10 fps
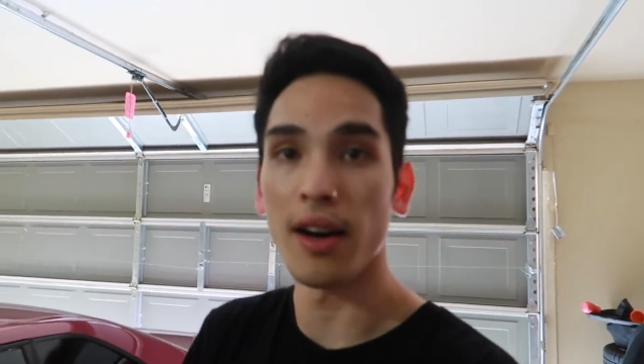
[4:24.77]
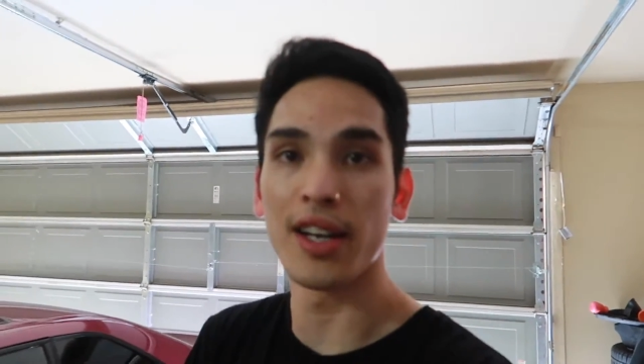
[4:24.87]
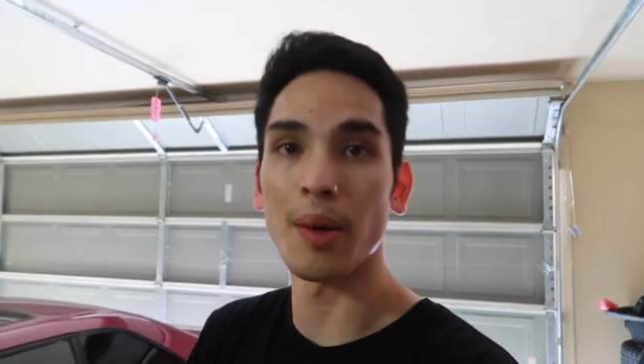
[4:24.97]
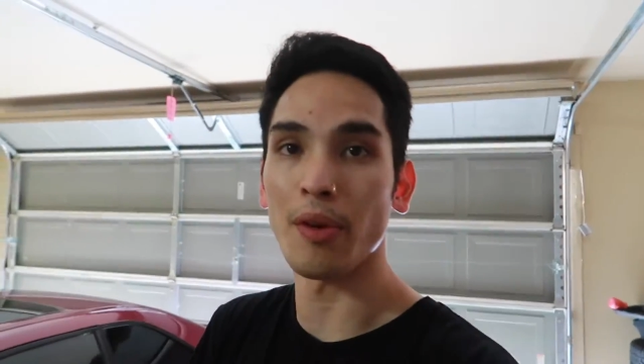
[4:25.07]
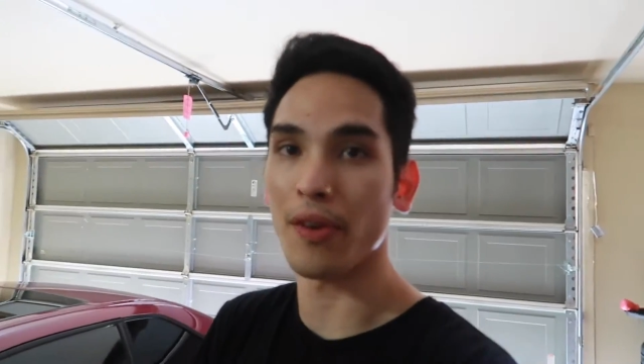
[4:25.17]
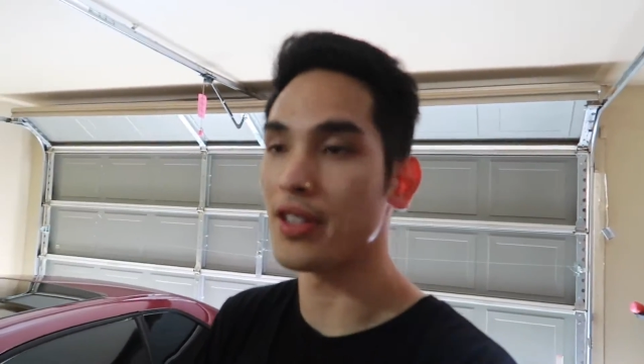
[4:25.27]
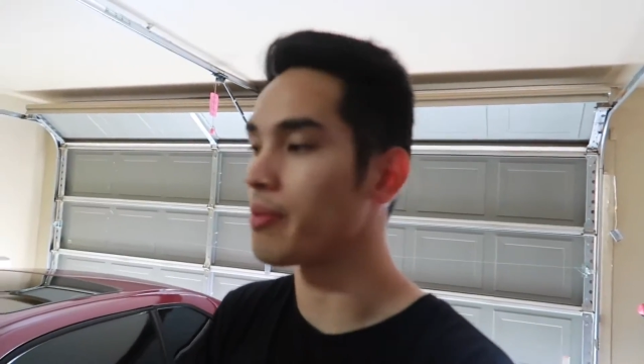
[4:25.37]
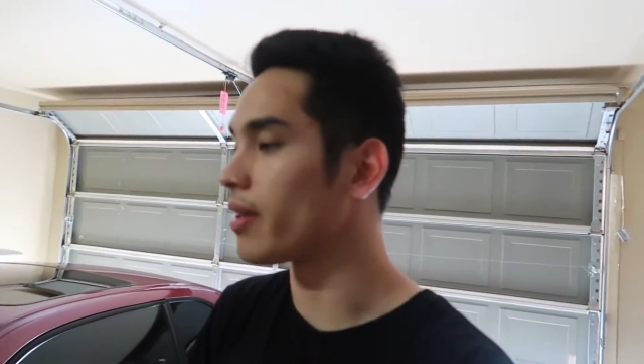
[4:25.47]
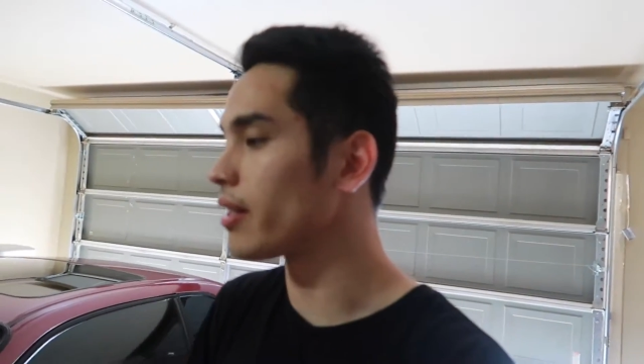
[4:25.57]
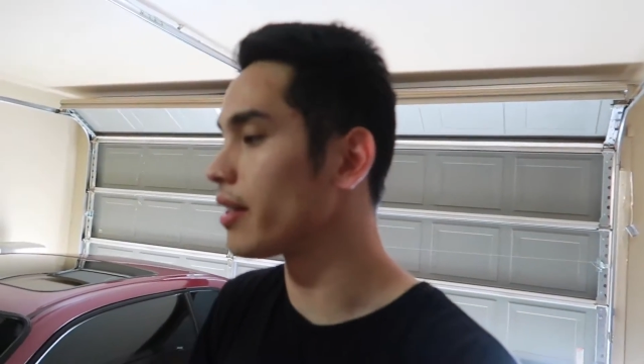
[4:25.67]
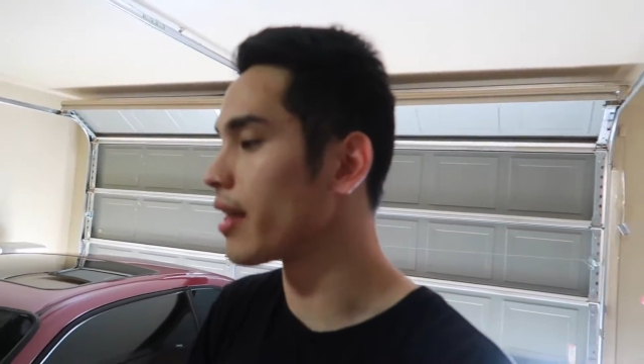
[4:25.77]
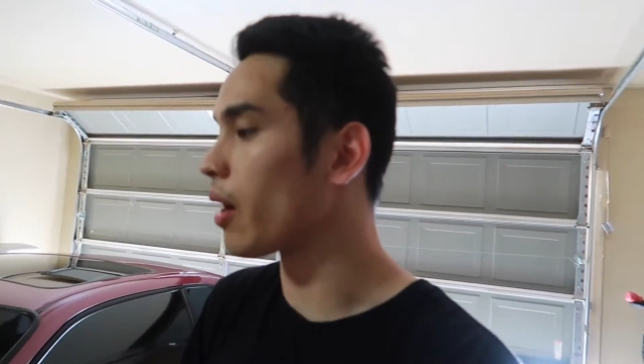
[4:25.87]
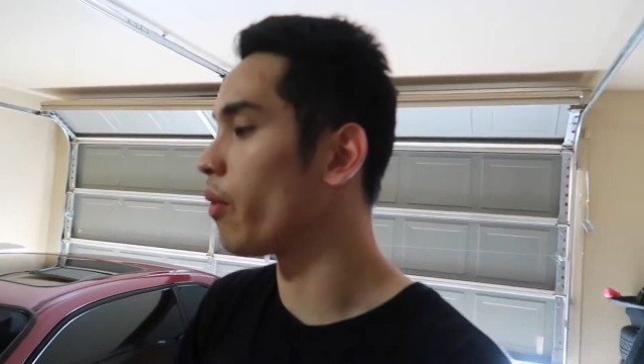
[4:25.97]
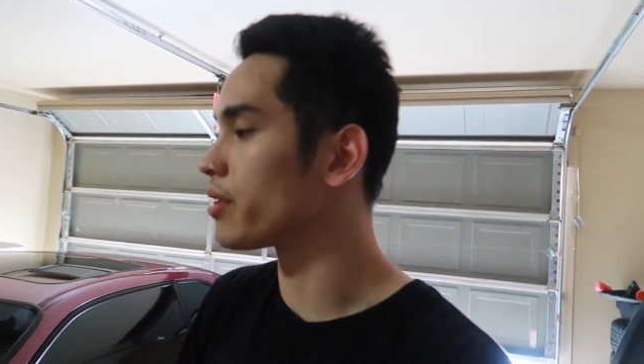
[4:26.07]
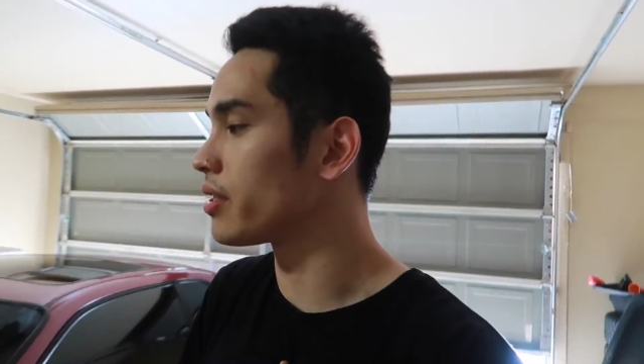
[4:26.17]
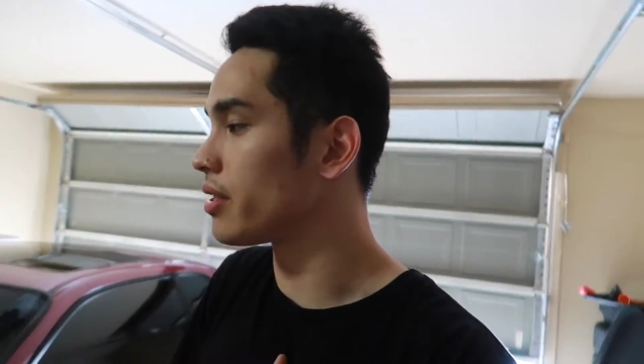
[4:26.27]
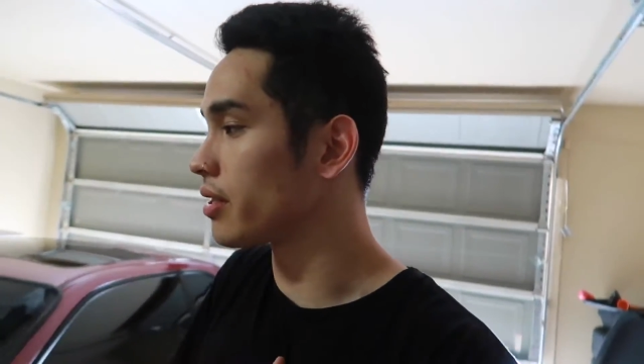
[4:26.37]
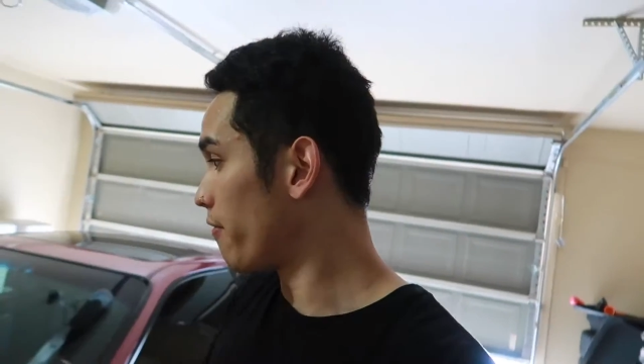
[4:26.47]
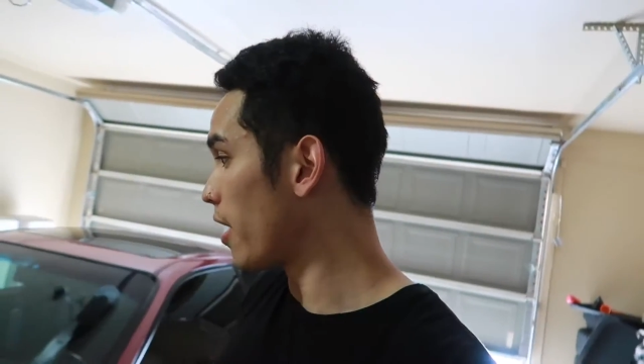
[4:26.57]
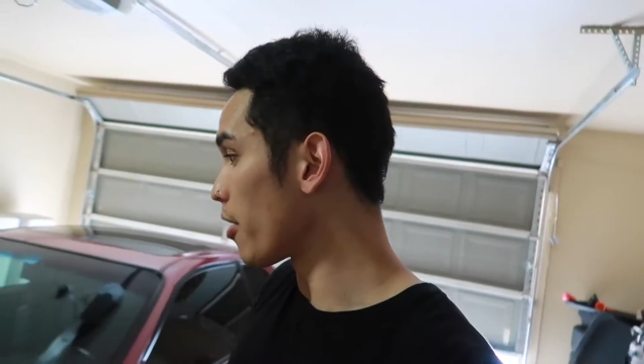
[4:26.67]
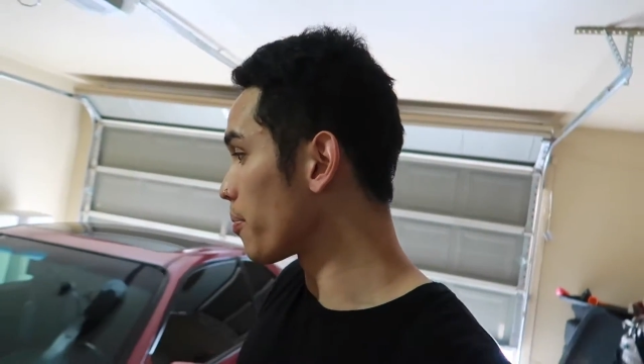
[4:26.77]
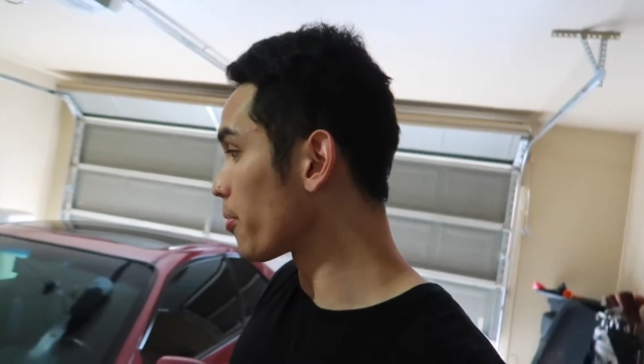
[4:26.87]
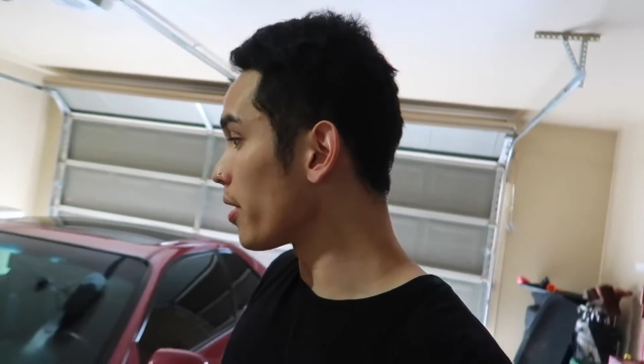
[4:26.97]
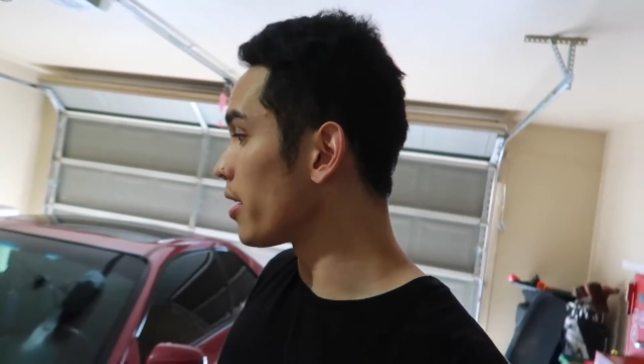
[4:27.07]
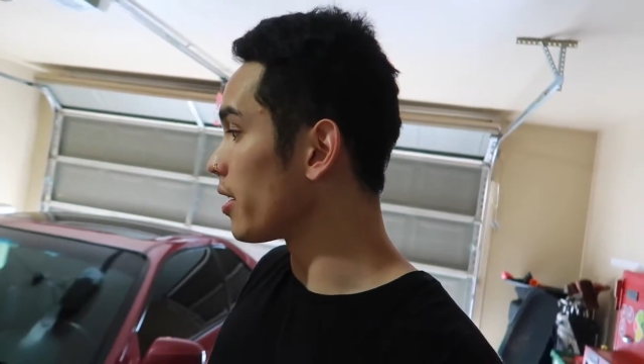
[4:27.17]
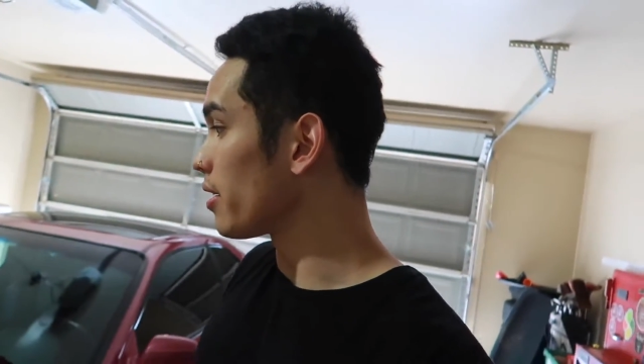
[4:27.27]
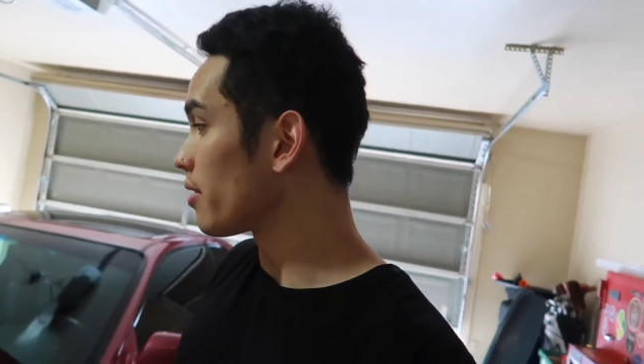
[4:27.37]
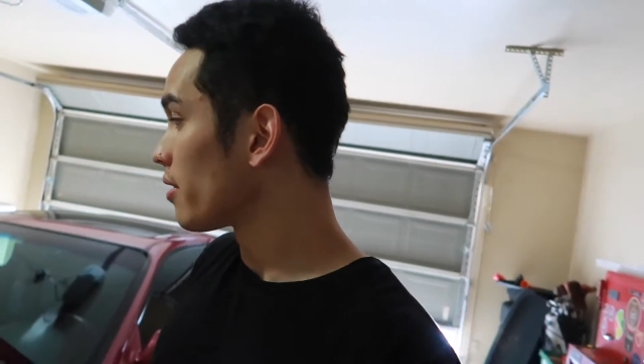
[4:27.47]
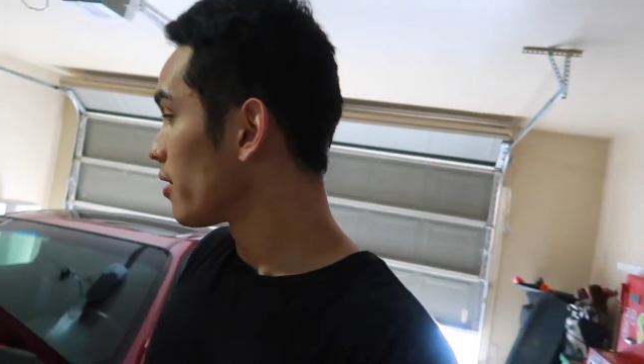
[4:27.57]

a couple friends of mine, and that wasn't very pretty.